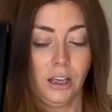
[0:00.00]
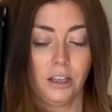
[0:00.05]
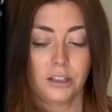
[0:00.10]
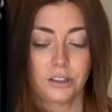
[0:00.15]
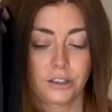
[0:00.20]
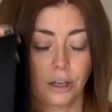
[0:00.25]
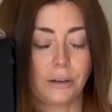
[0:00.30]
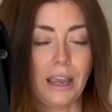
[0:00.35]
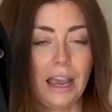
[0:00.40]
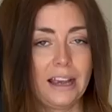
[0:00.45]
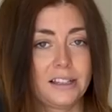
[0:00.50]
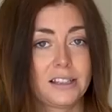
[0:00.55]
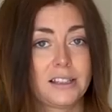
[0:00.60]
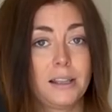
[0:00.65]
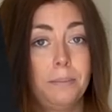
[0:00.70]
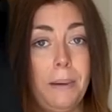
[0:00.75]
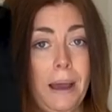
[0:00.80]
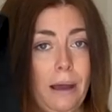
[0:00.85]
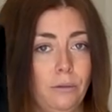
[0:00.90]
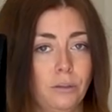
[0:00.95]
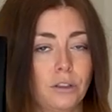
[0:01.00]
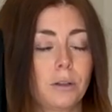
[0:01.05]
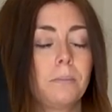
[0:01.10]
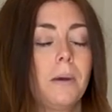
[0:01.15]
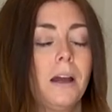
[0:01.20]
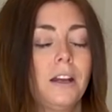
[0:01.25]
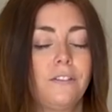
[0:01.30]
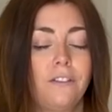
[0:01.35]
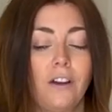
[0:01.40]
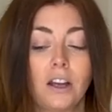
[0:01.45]
So yes, the belt.
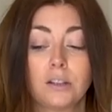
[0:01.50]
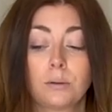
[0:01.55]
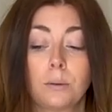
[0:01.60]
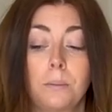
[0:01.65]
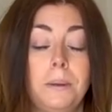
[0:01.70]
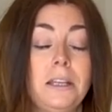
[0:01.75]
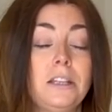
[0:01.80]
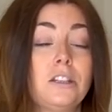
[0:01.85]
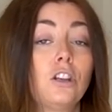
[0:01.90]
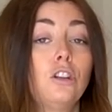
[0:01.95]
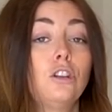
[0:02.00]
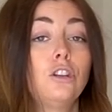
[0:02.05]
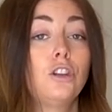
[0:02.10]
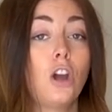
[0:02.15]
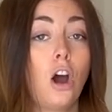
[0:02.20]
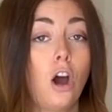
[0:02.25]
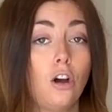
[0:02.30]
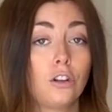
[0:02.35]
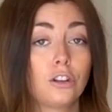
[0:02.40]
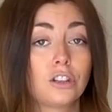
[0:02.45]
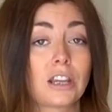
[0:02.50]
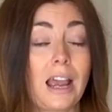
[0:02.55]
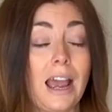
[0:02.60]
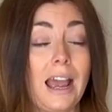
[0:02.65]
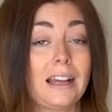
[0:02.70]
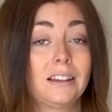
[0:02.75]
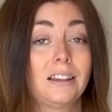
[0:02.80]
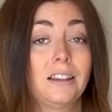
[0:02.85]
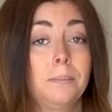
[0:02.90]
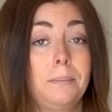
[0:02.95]
My advice would be to not
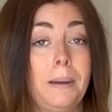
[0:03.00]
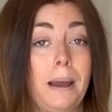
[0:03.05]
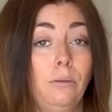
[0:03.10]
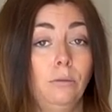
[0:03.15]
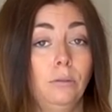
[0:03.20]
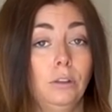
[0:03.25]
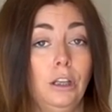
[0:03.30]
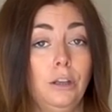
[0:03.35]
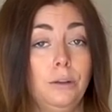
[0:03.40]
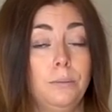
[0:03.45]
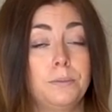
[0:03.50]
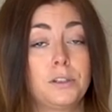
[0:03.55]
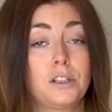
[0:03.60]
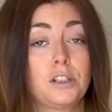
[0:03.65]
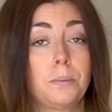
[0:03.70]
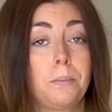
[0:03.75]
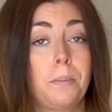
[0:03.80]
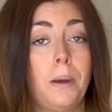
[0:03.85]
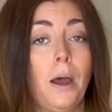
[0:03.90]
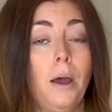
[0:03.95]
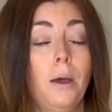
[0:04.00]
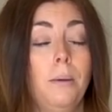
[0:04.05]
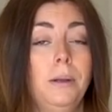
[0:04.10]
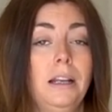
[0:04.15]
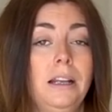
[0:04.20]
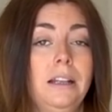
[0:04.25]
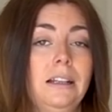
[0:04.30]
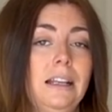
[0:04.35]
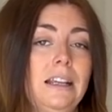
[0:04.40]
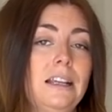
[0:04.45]
add the belt loops, to
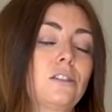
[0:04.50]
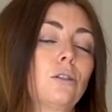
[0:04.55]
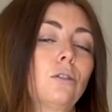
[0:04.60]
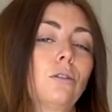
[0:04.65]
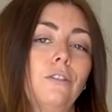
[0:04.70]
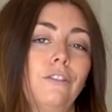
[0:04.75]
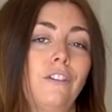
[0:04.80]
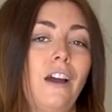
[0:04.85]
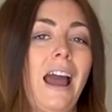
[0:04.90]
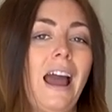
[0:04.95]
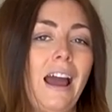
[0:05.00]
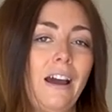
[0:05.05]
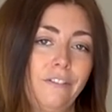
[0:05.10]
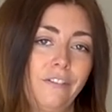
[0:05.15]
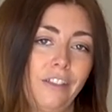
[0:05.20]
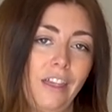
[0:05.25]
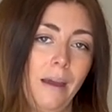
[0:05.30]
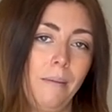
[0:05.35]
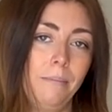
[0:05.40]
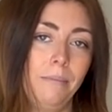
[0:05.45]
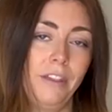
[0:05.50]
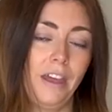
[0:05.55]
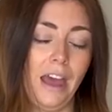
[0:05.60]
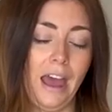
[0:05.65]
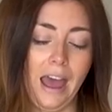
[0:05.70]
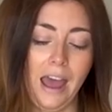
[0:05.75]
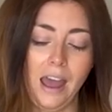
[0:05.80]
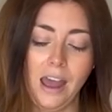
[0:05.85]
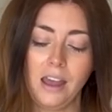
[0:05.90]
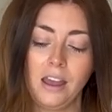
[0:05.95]
permanently sort of have them
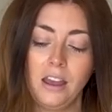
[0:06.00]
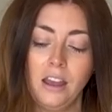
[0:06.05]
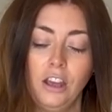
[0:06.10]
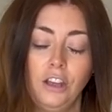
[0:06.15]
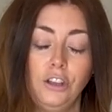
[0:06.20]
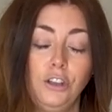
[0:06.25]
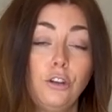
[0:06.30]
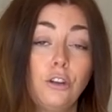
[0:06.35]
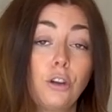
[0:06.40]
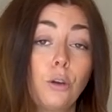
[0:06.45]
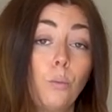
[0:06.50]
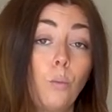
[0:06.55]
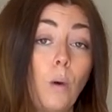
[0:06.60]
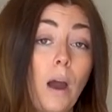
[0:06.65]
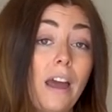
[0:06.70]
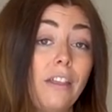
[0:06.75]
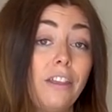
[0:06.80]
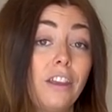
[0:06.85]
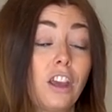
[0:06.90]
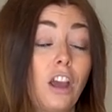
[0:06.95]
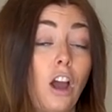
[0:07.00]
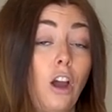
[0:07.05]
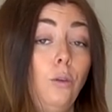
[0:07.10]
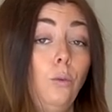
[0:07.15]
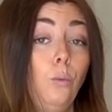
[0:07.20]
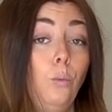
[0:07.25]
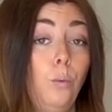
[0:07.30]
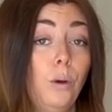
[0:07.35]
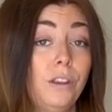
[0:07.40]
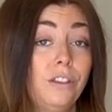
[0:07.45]
there. You can wear the
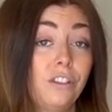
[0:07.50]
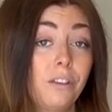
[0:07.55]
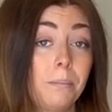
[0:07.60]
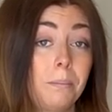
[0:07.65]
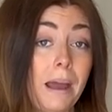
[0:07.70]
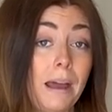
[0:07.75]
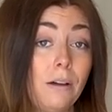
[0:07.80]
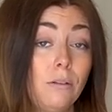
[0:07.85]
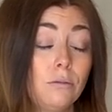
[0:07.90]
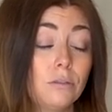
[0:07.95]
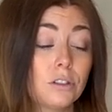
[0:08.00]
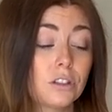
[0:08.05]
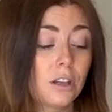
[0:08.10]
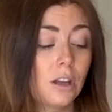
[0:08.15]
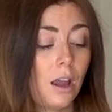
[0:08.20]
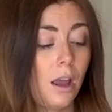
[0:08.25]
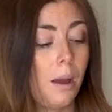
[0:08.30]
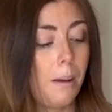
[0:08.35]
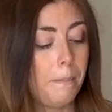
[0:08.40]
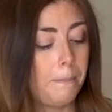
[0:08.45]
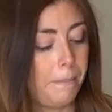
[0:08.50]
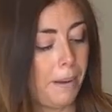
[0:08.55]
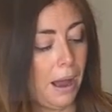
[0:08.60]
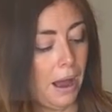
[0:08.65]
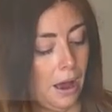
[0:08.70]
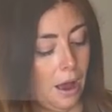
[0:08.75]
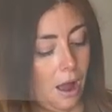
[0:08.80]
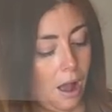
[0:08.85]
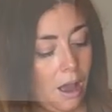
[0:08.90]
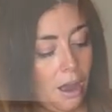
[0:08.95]
coat with the belt,
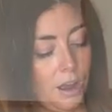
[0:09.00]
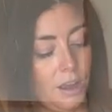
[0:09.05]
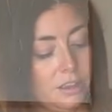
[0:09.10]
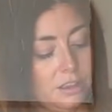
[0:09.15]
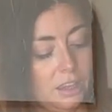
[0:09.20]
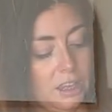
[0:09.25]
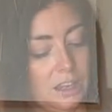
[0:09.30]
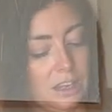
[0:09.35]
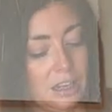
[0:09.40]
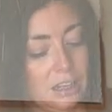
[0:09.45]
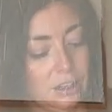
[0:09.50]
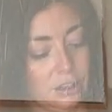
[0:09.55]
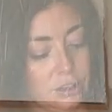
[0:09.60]
but I think it